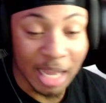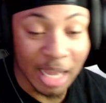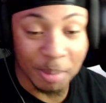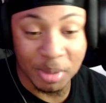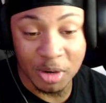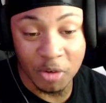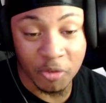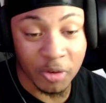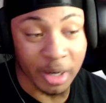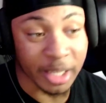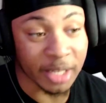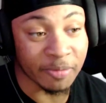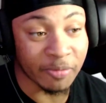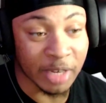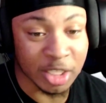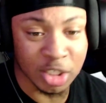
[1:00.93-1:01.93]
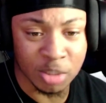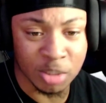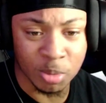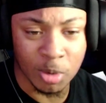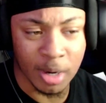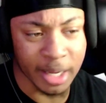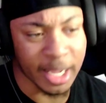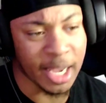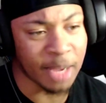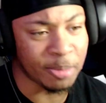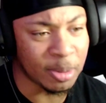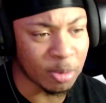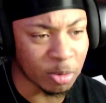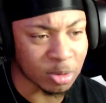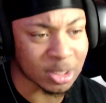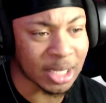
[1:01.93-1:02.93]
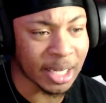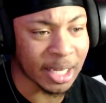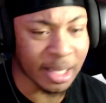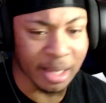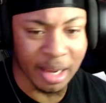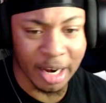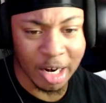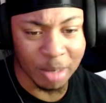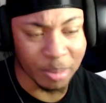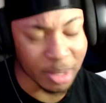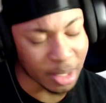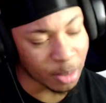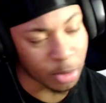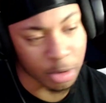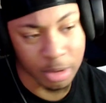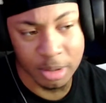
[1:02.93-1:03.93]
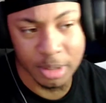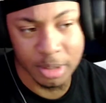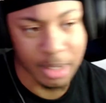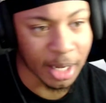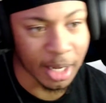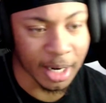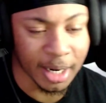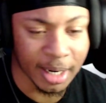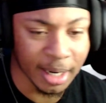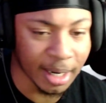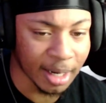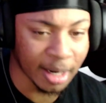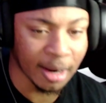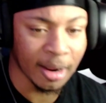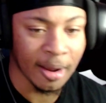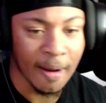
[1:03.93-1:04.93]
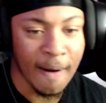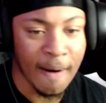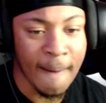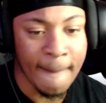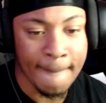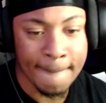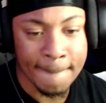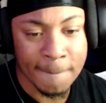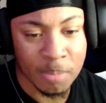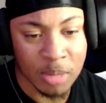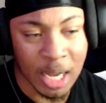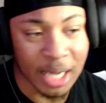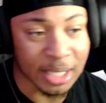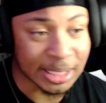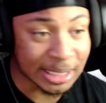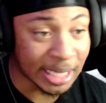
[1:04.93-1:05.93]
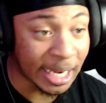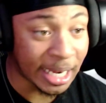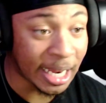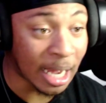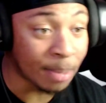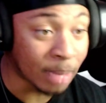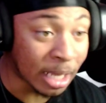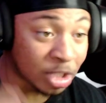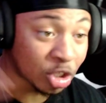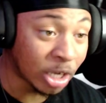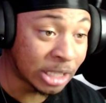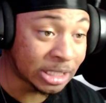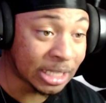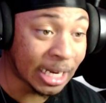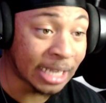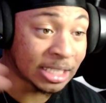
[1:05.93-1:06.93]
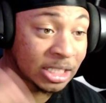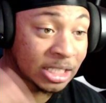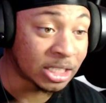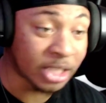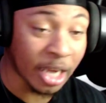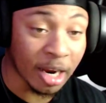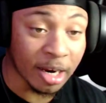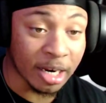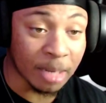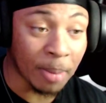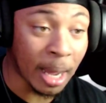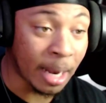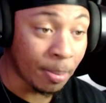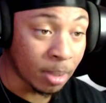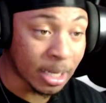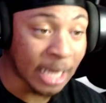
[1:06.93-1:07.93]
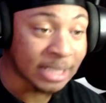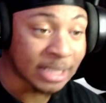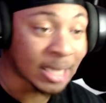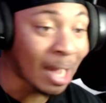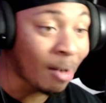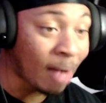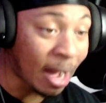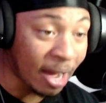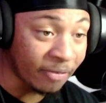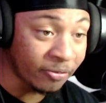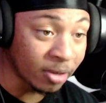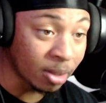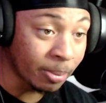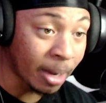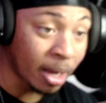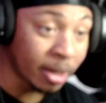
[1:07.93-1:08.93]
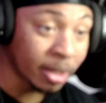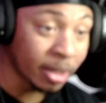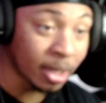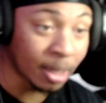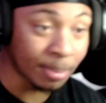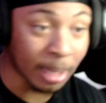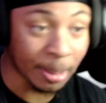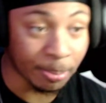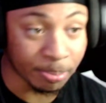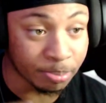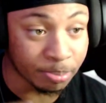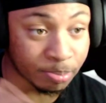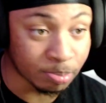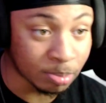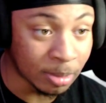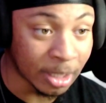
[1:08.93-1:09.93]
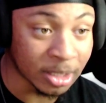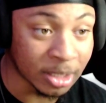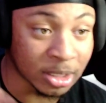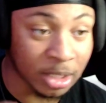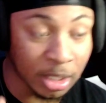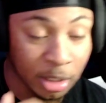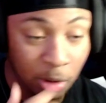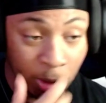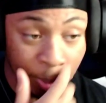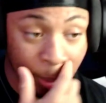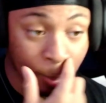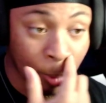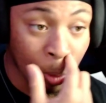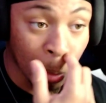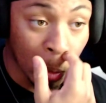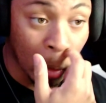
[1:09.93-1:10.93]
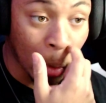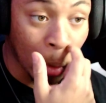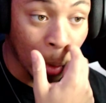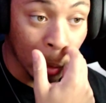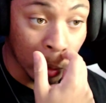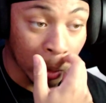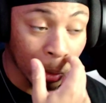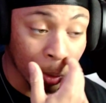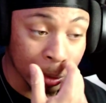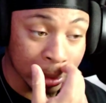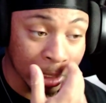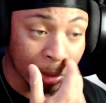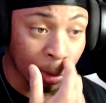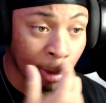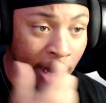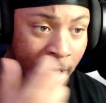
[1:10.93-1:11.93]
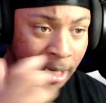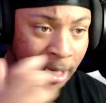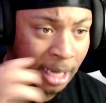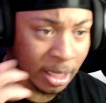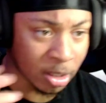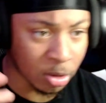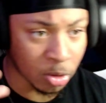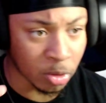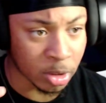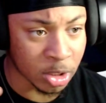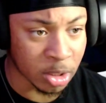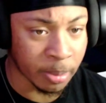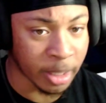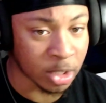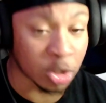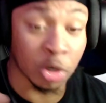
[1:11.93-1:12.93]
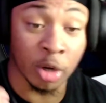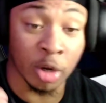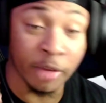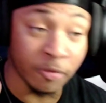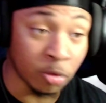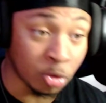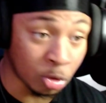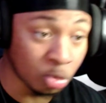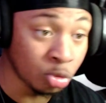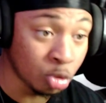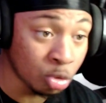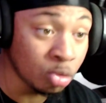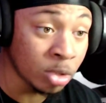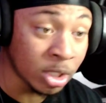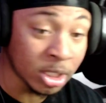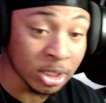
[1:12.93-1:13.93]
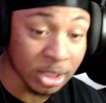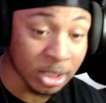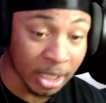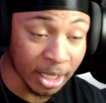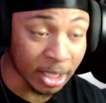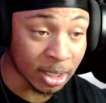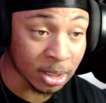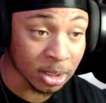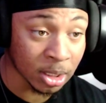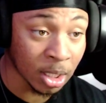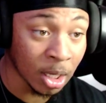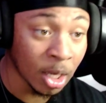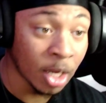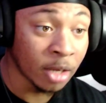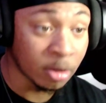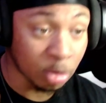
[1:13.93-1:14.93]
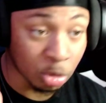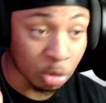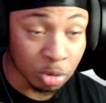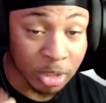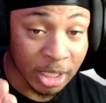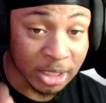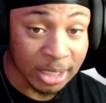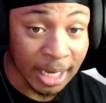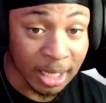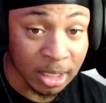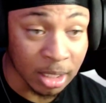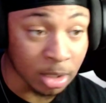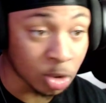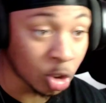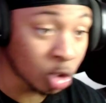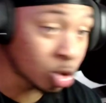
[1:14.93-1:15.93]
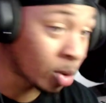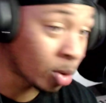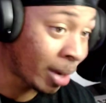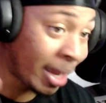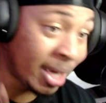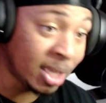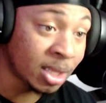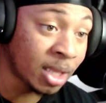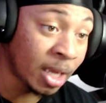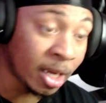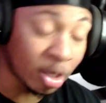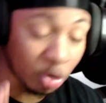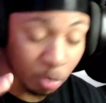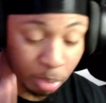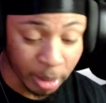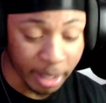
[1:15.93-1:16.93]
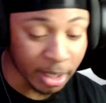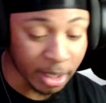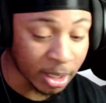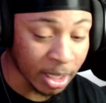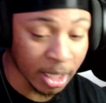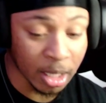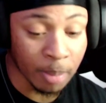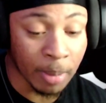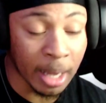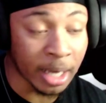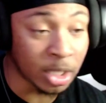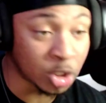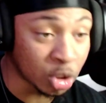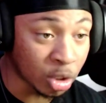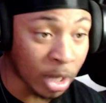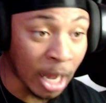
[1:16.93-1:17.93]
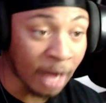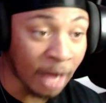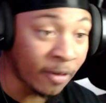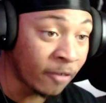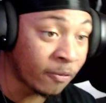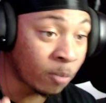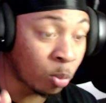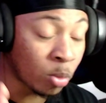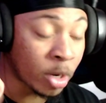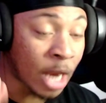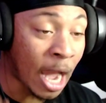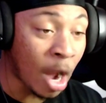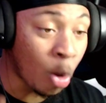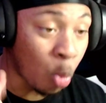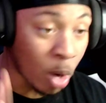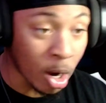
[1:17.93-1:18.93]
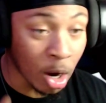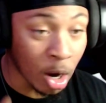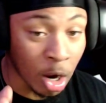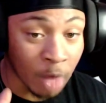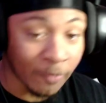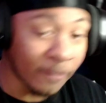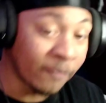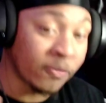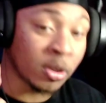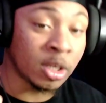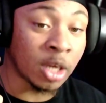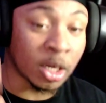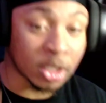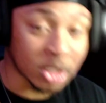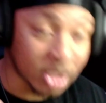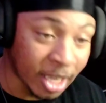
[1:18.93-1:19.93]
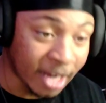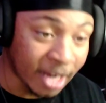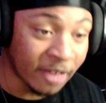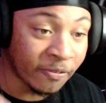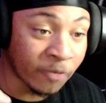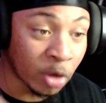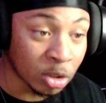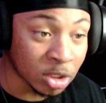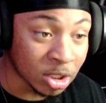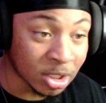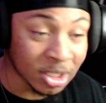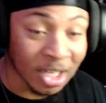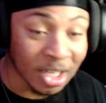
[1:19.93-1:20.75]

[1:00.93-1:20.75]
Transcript: be no fucking vegetable. I can't have people taking care of me. Come on. No, no, no. Not to say, I'm not trying to say that to scare anybody, but that's how I feel about it. I'm not necessarily going to promote or or tell nobody not to do it. Just make sure if you do do these things, you do take psychedelic drugs or anything, and you put anything in your body that you're not not aware of or fully understand the functions